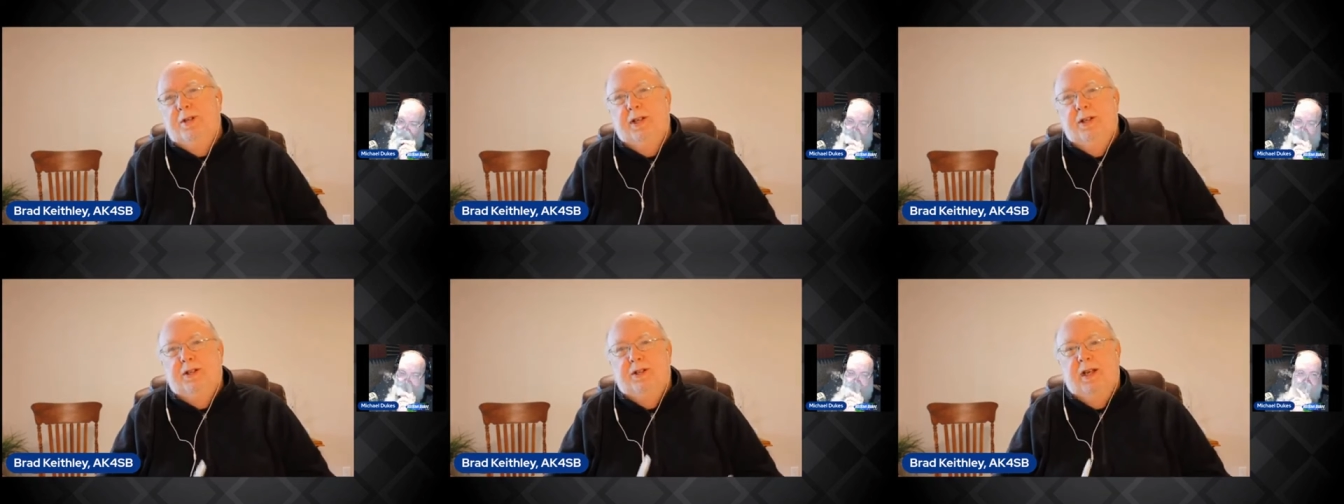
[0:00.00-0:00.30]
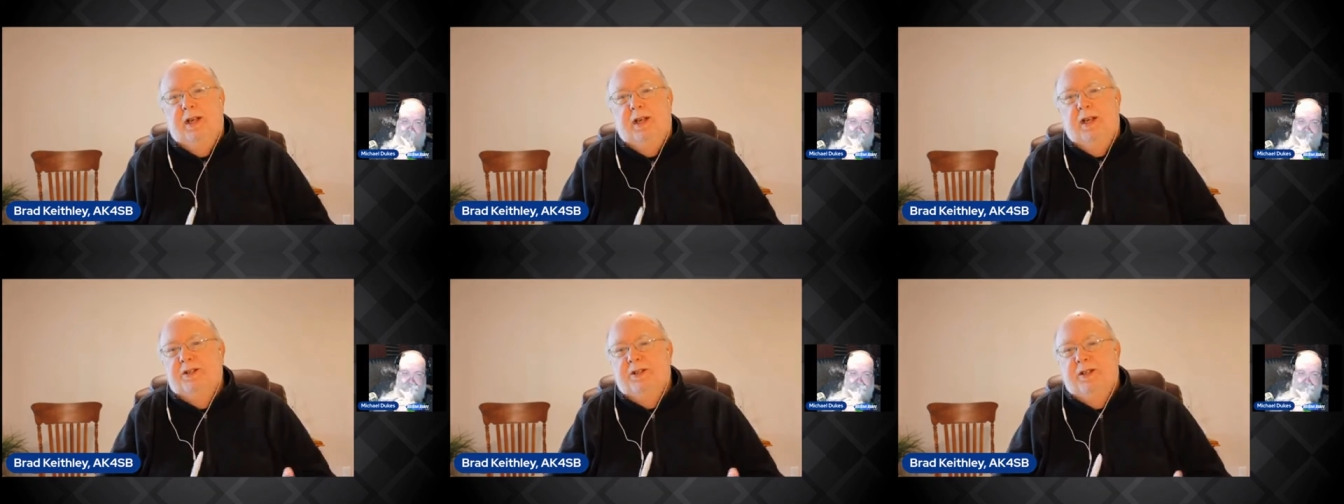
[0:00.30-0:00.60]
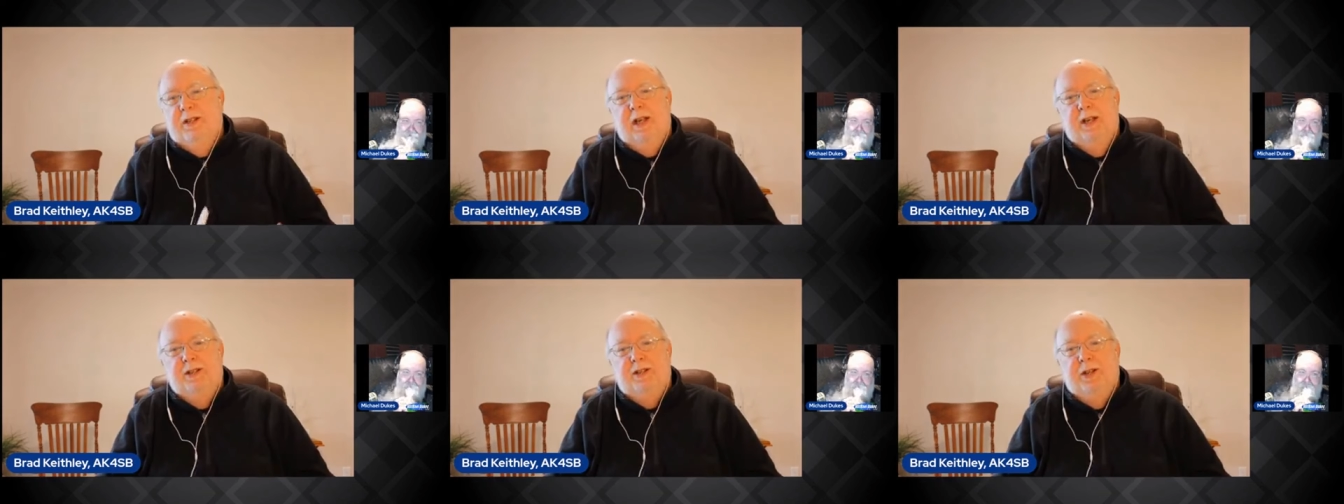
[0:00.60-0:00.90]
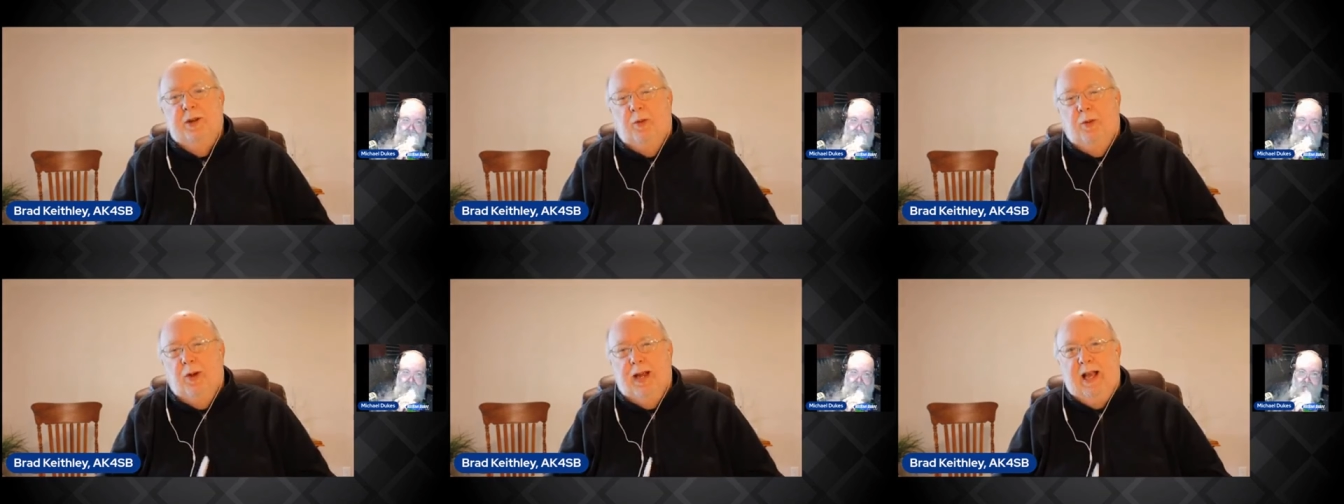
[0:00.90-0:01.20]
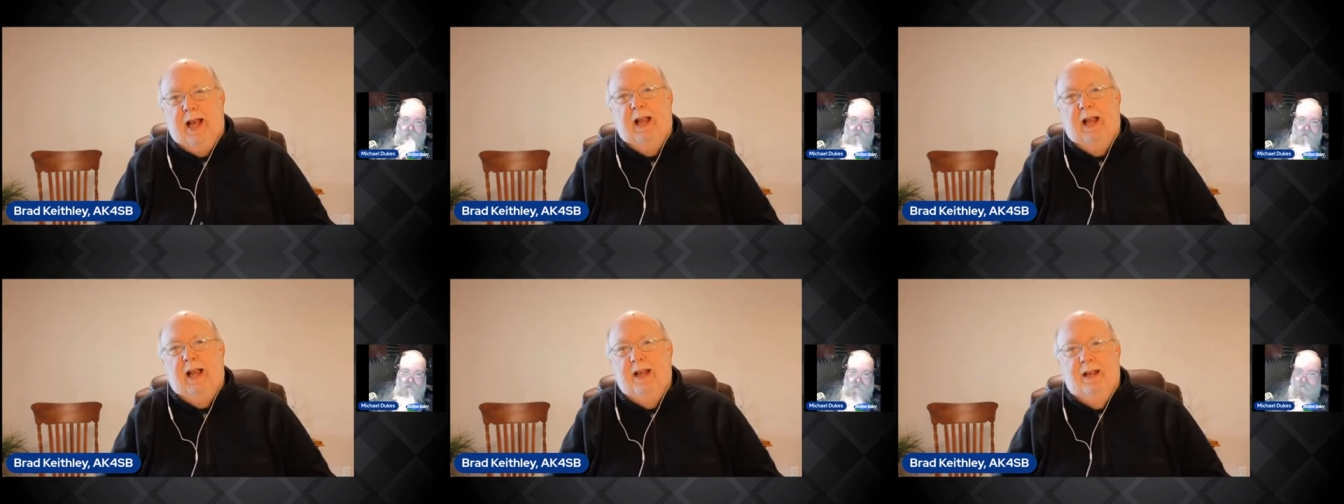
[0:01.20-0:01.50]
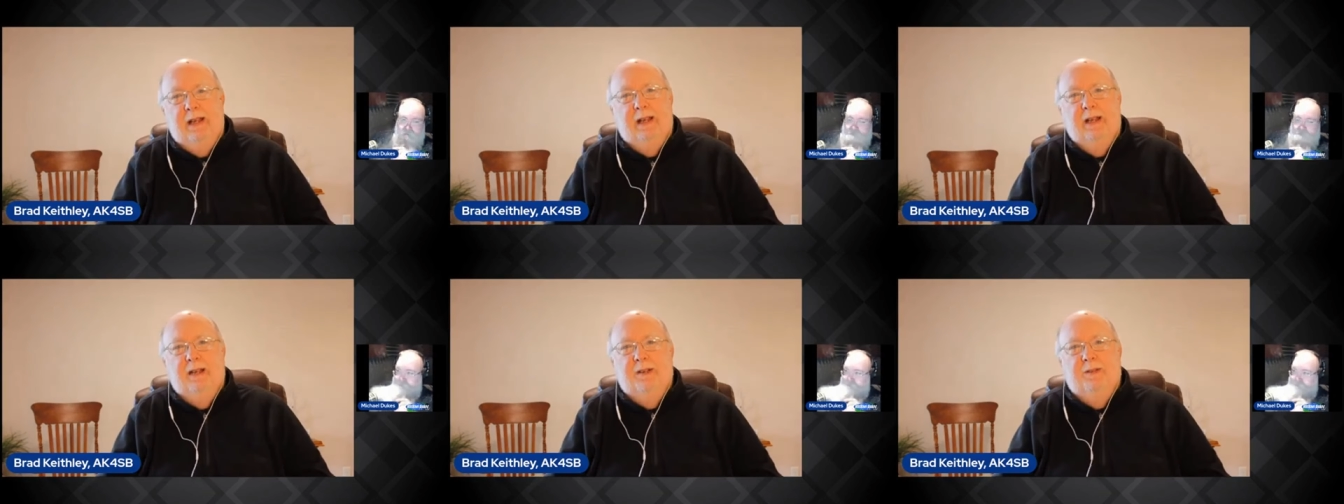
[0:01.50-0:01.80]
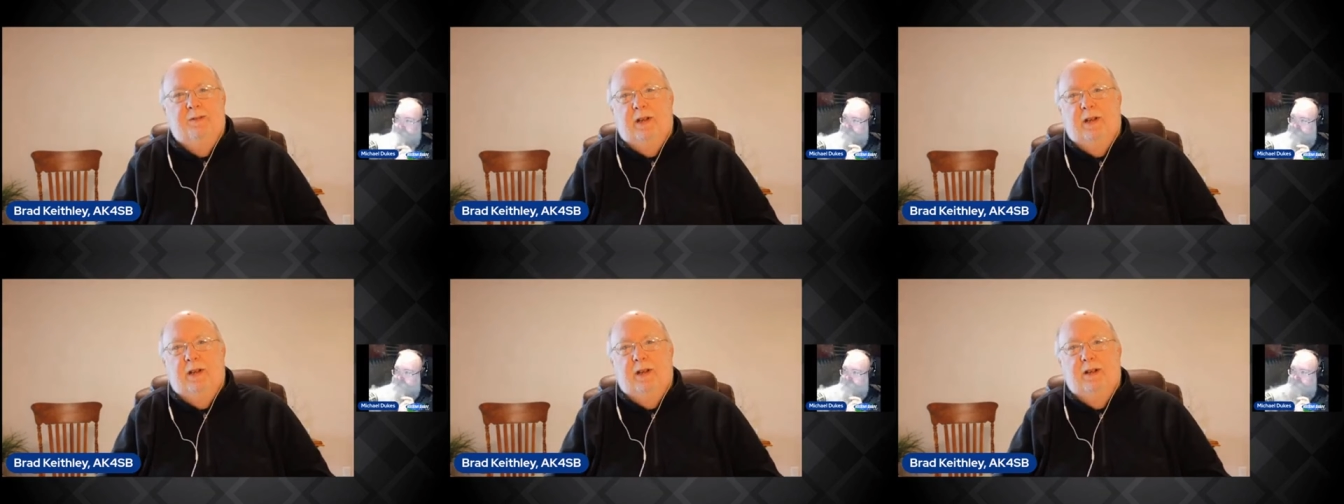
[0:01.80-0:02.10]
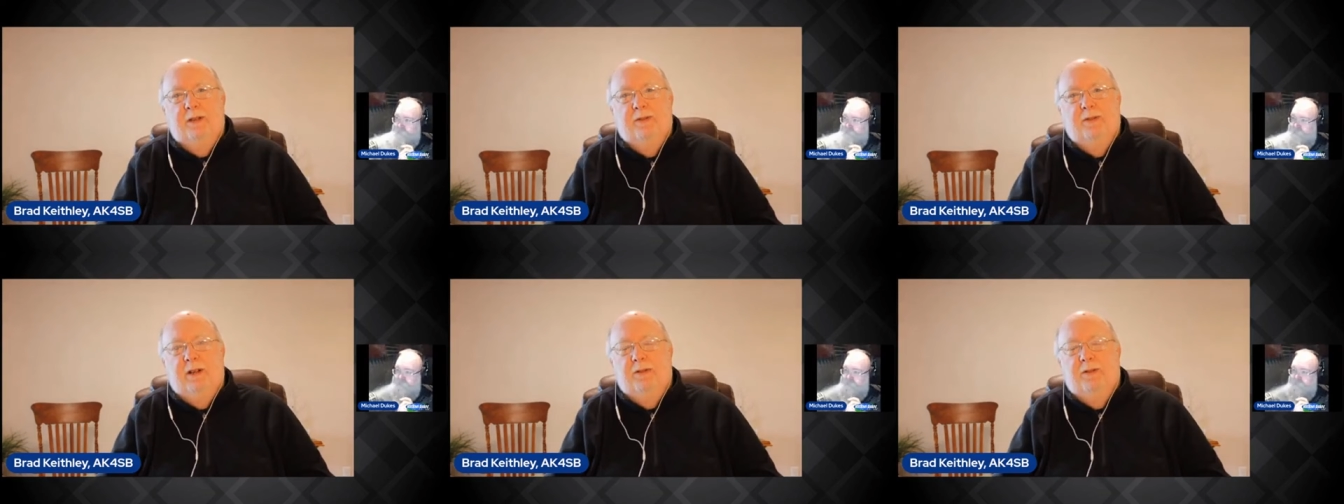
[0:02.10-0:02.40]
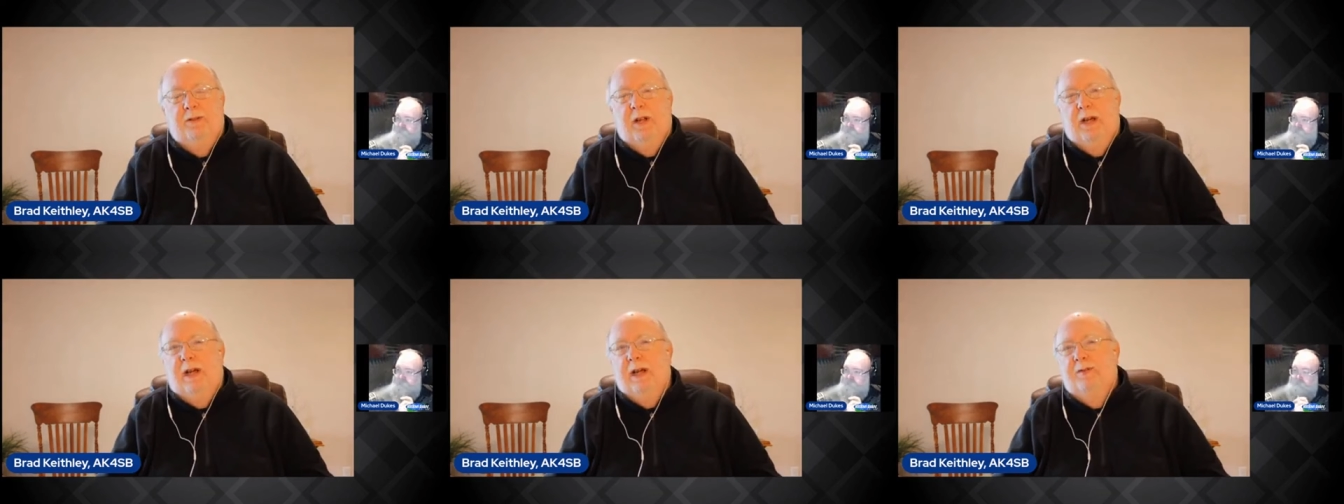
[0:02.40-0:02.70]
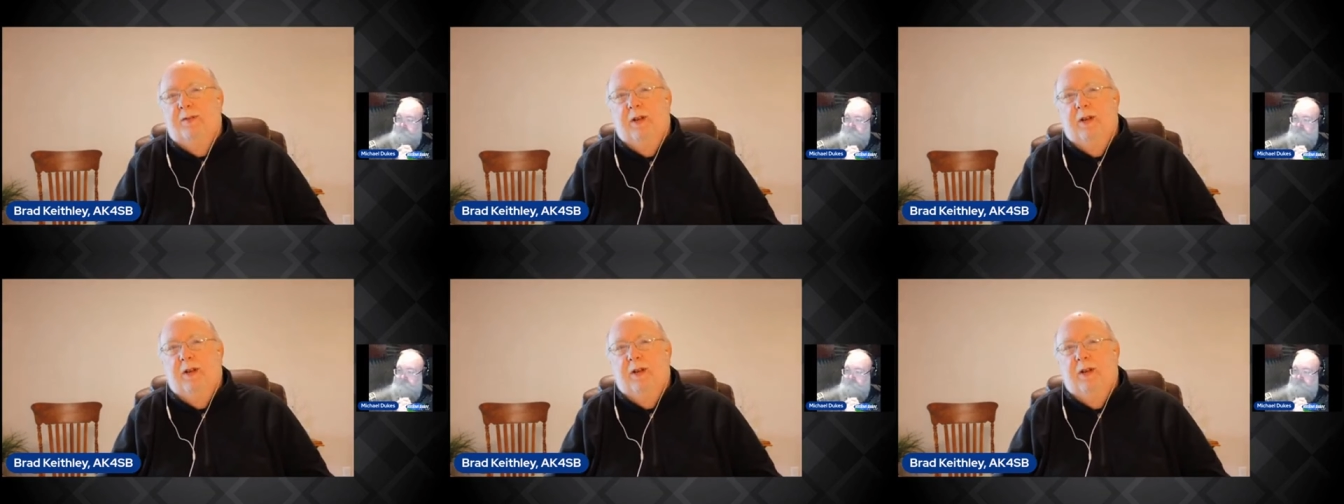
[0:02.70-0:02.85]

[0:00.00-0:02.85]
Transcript: It's, it's, it's the reality of, of, of life.